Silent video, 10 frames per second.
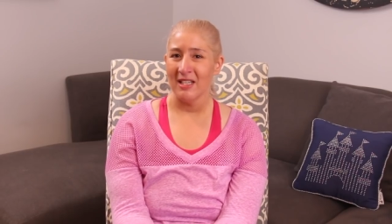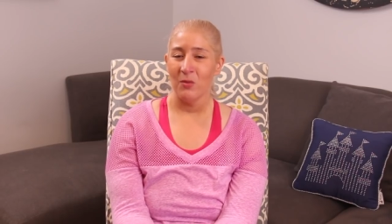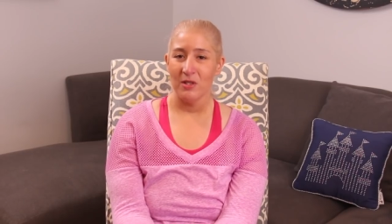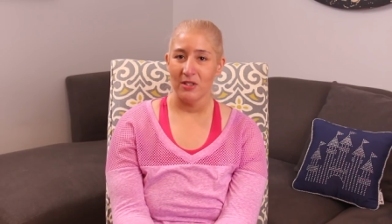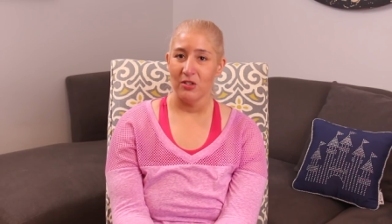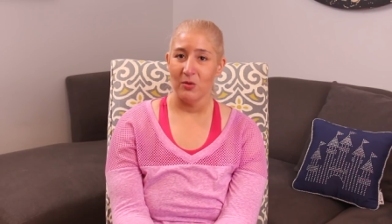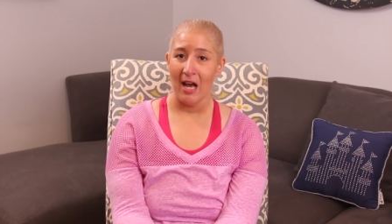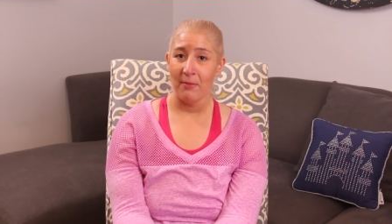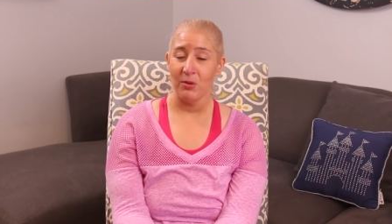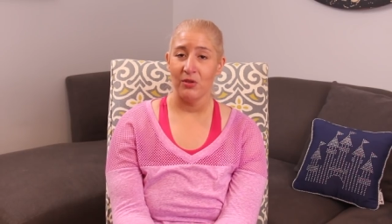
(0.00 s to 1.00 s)
I wasn't too
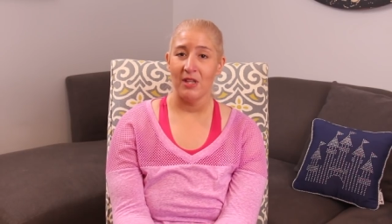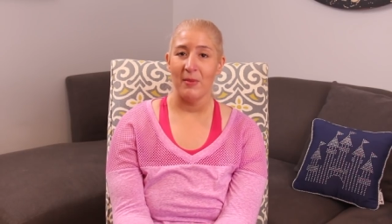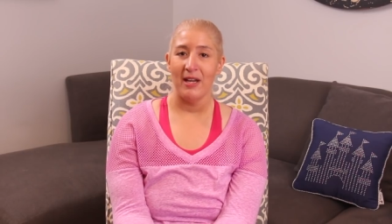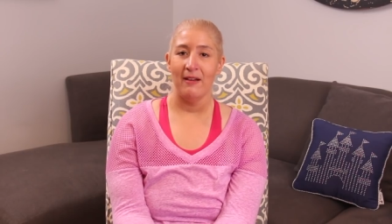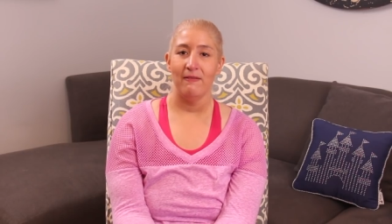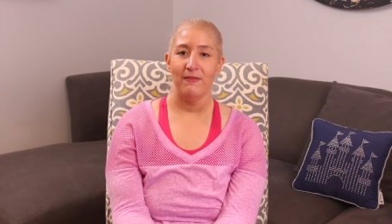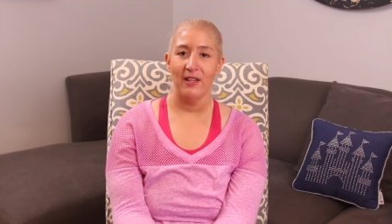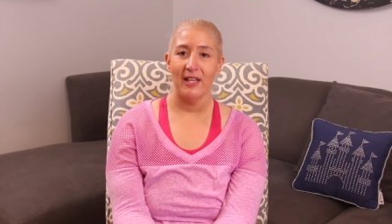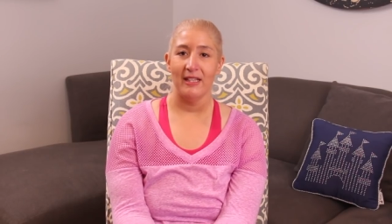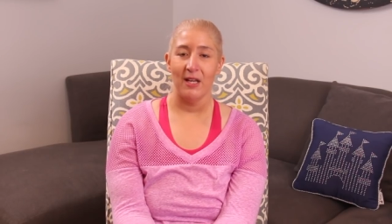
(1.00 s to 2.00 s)
happy with them. I didn't
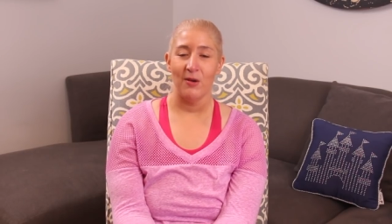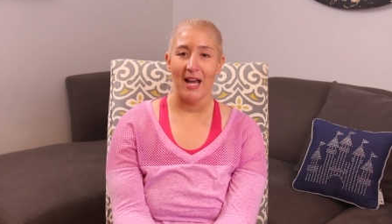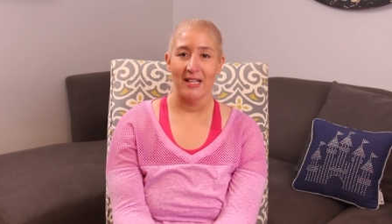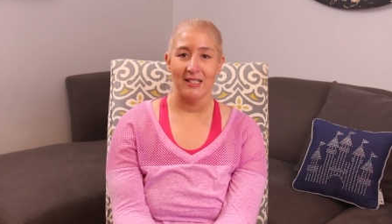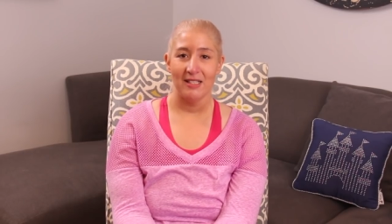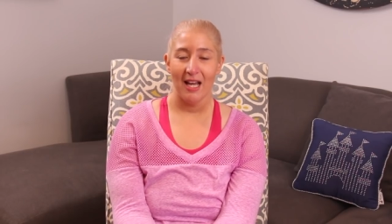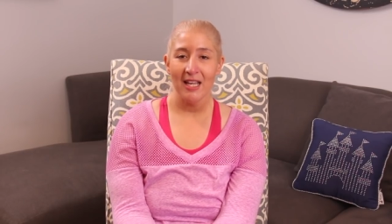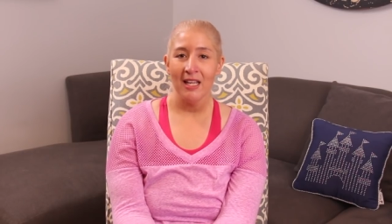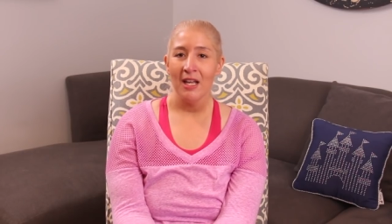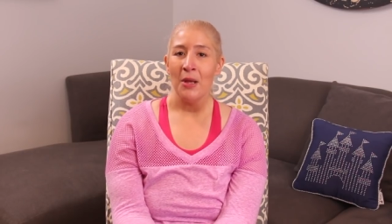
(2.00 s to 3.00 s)
feel like they were as
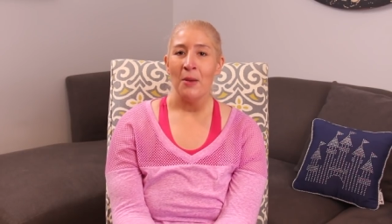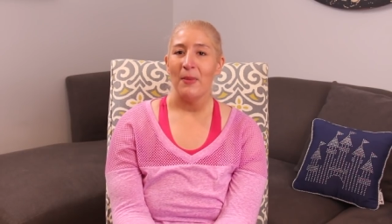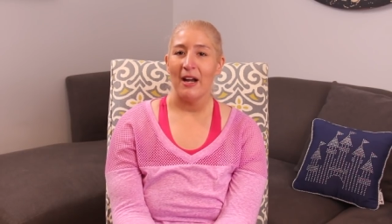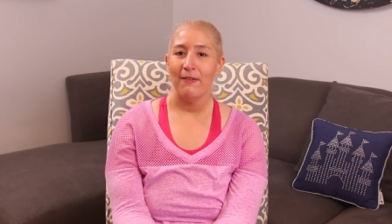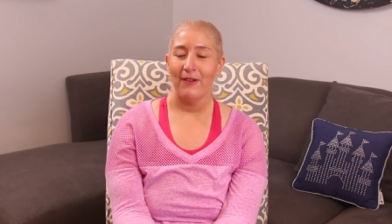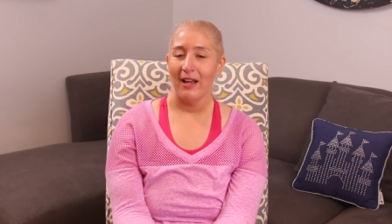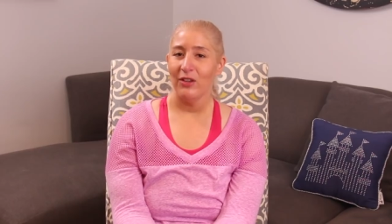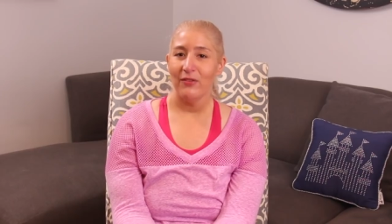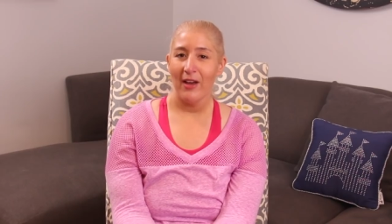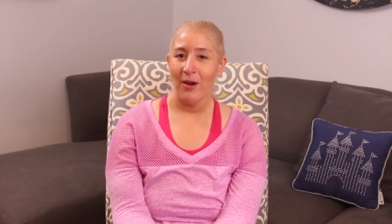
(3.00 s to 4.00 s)
tight, but I
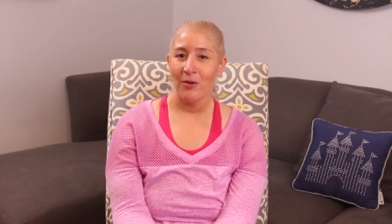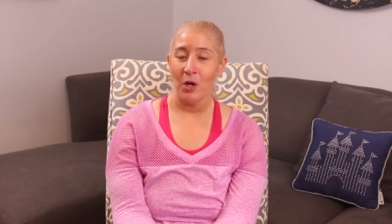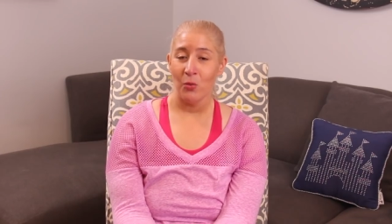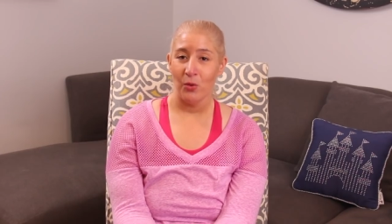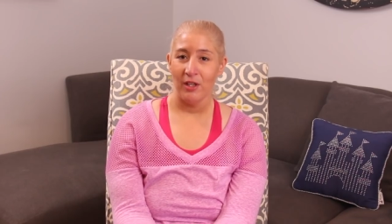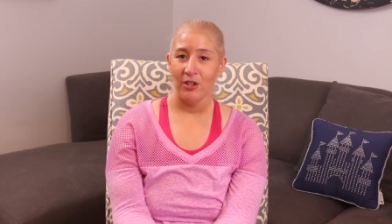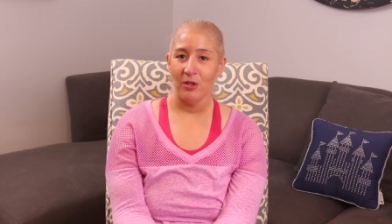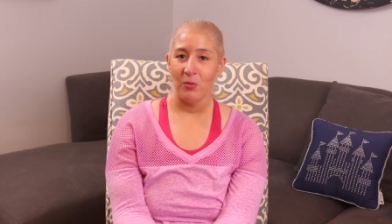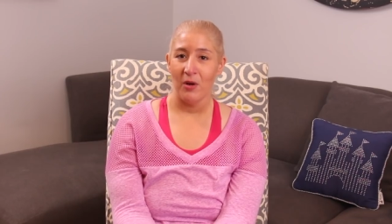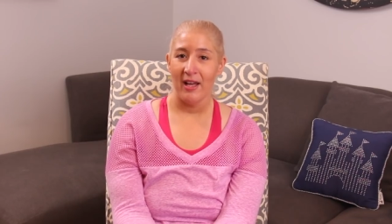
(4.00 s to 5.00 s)
finally found a really
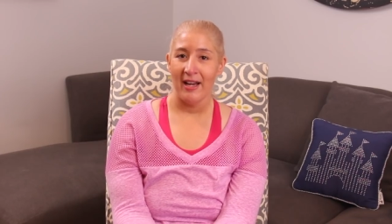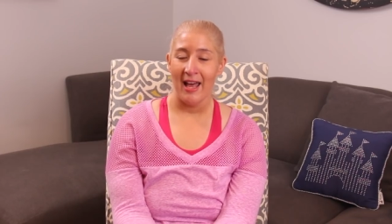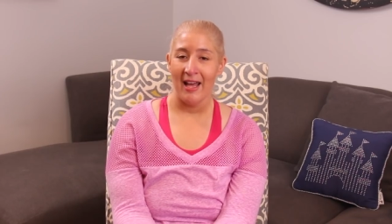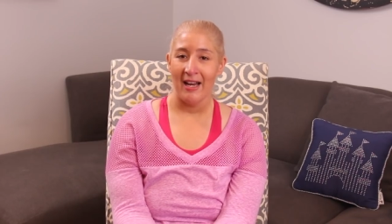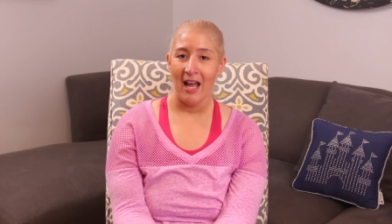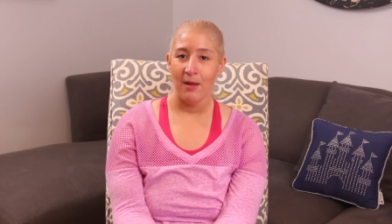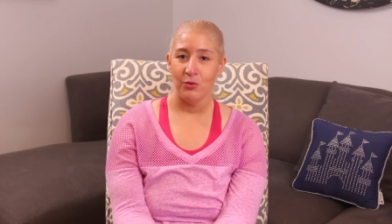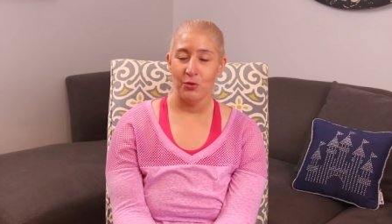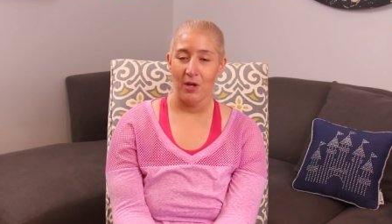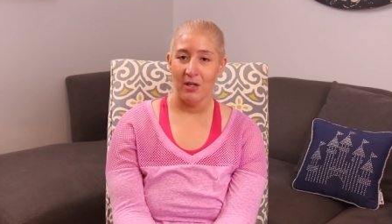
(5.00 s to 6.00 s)
good one and I'm
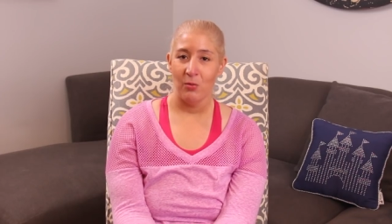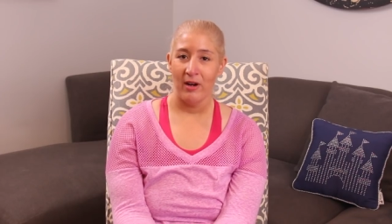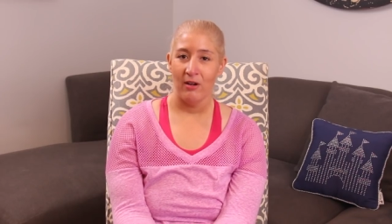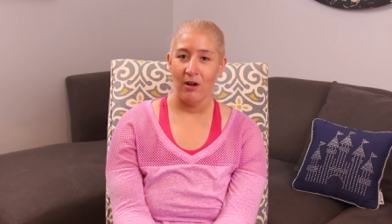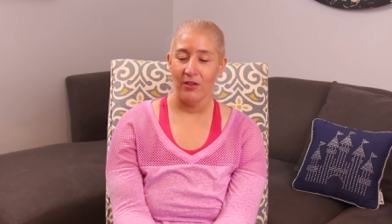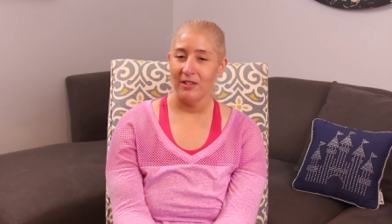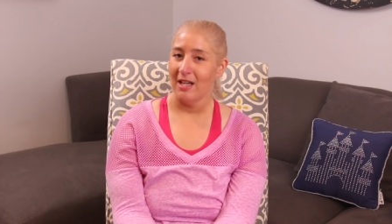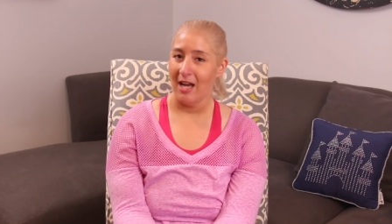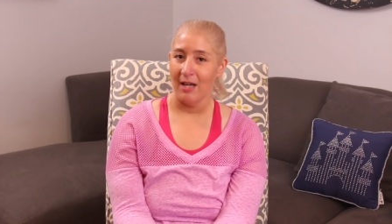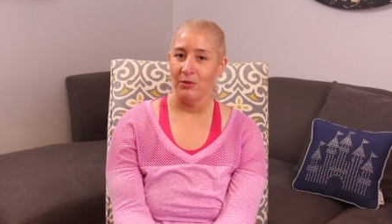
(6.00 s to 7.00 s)
trying to wear it all the
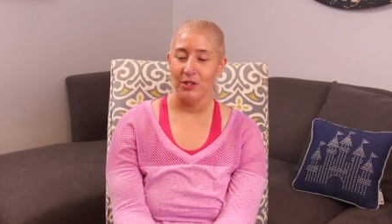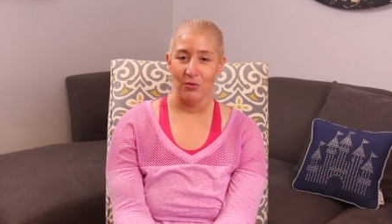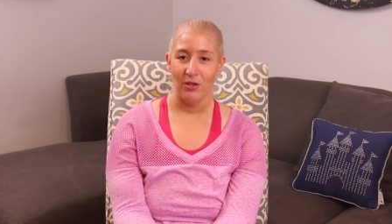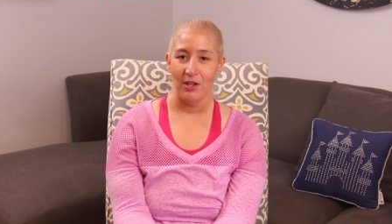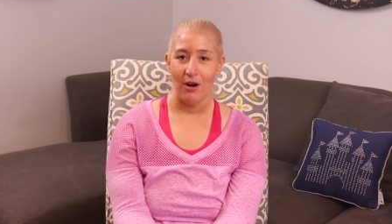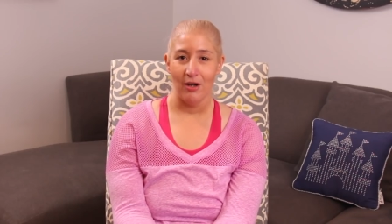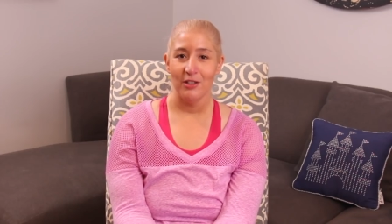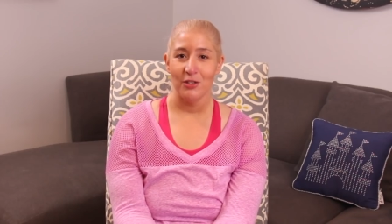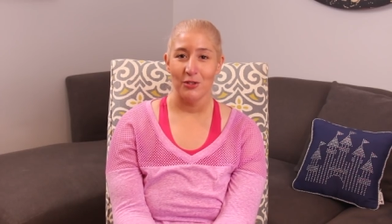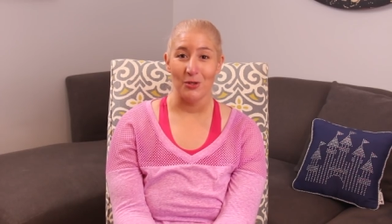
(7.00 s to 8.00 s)
time, which is really hard
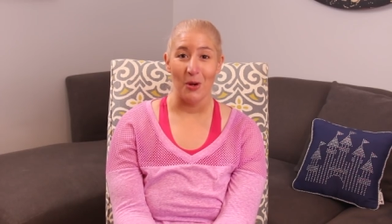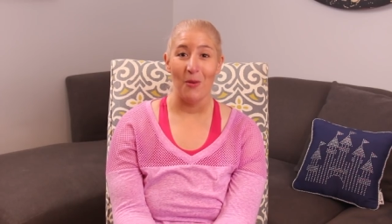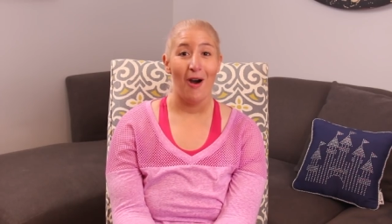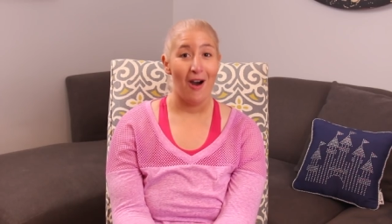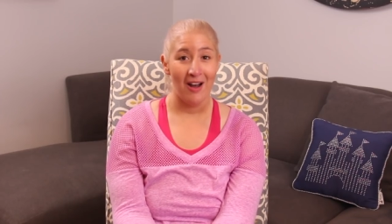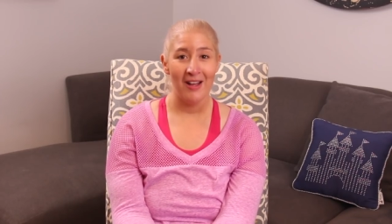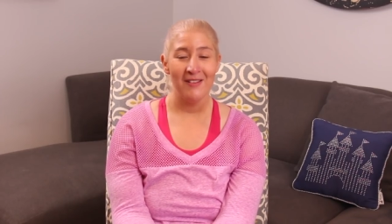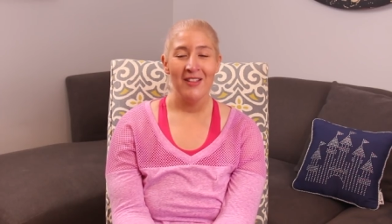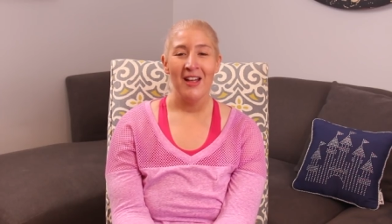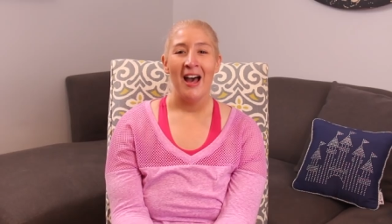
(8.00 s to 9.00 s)
because it's so hot.
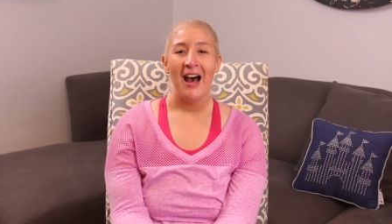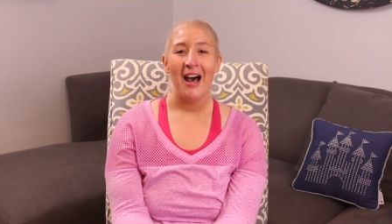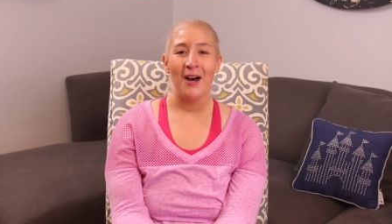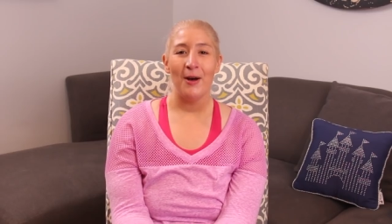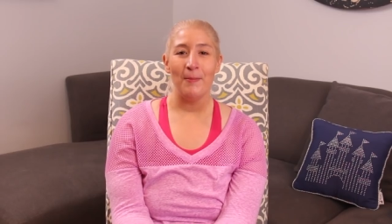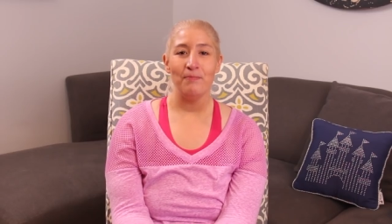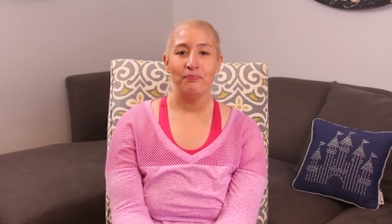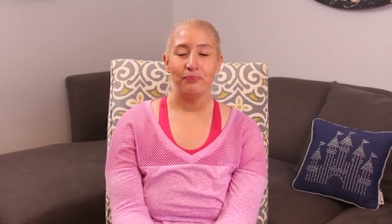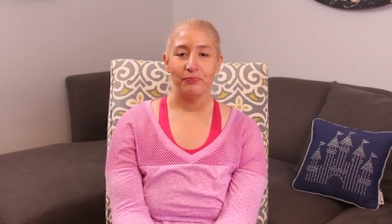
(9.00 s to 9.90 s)
Um,